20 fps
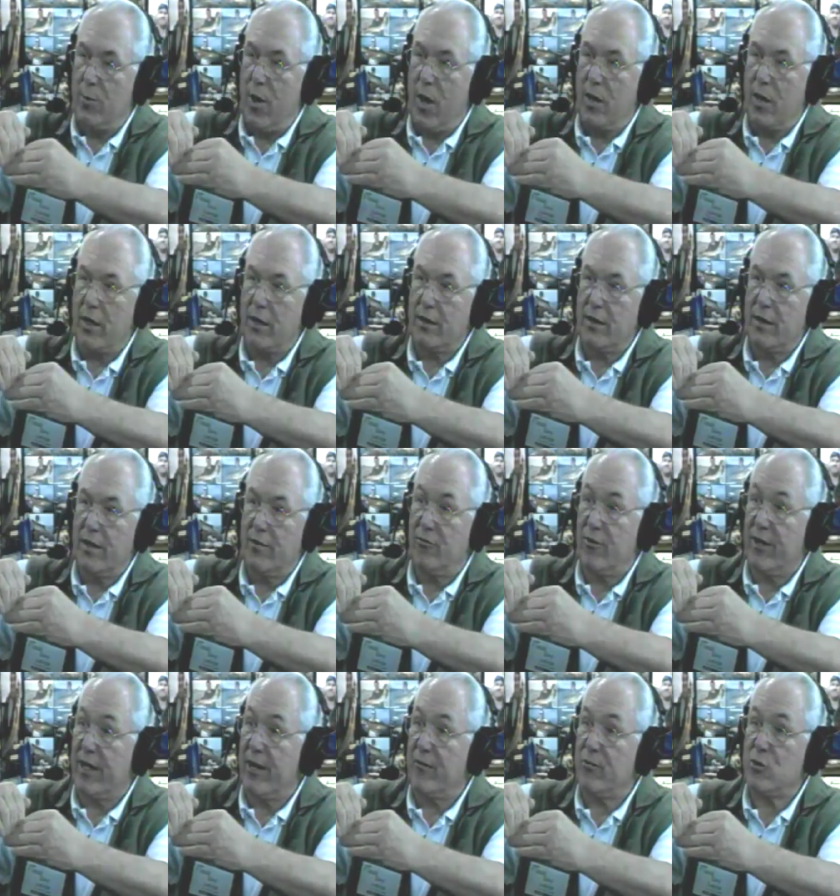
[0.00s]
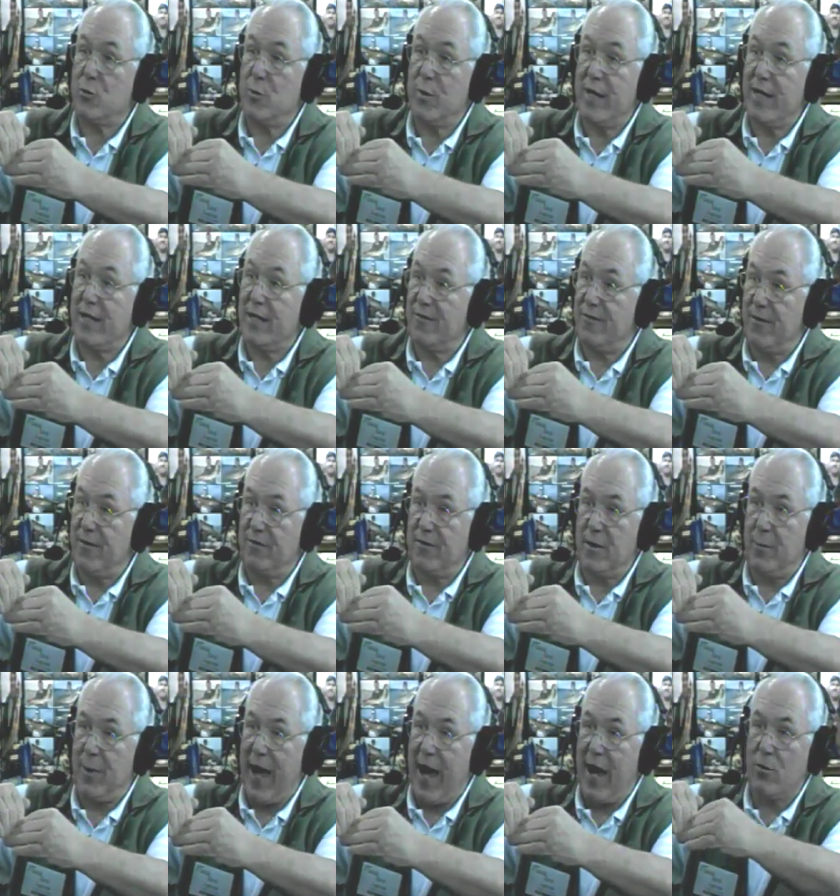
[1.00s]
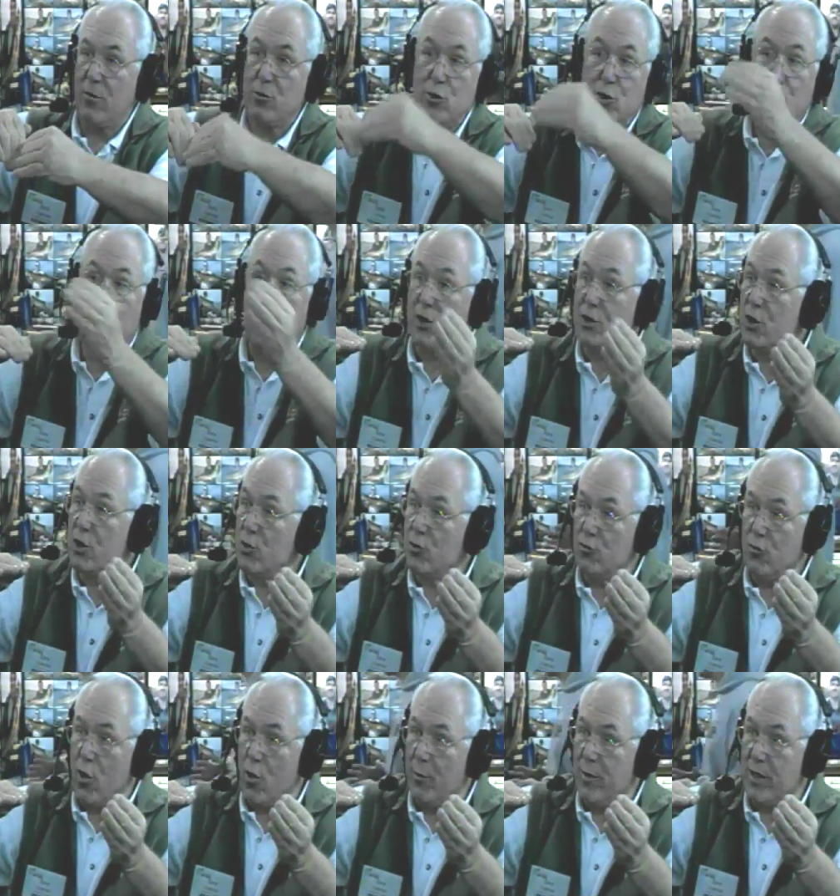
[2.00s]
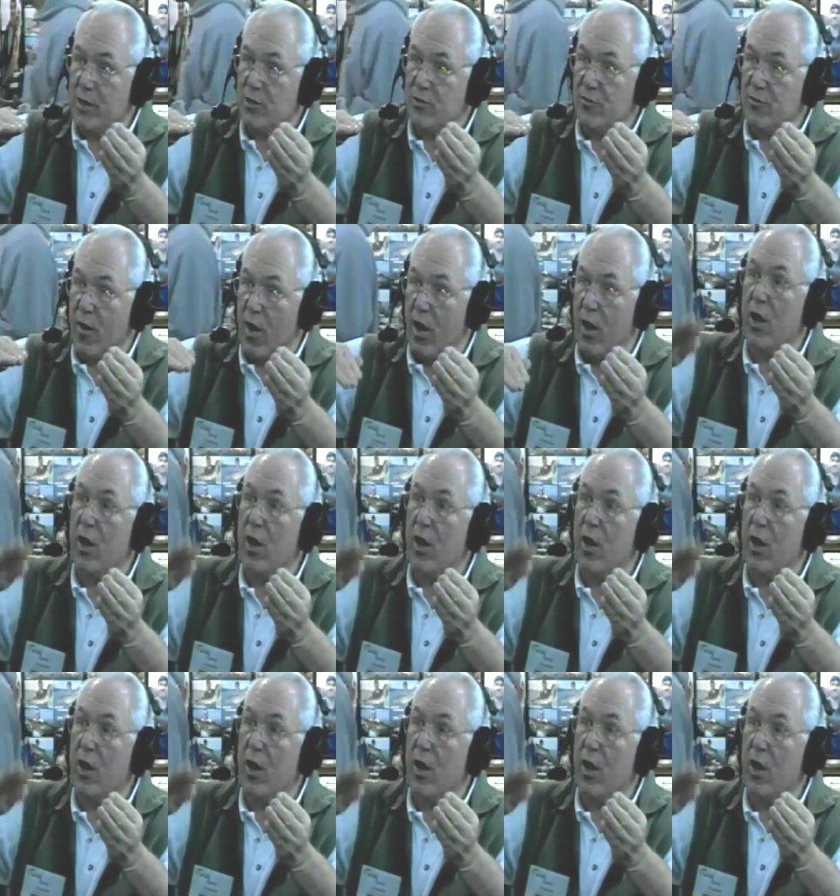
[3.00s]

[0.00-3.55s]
on it, it recovers me in the 50 pounds, doesn't throw me as far,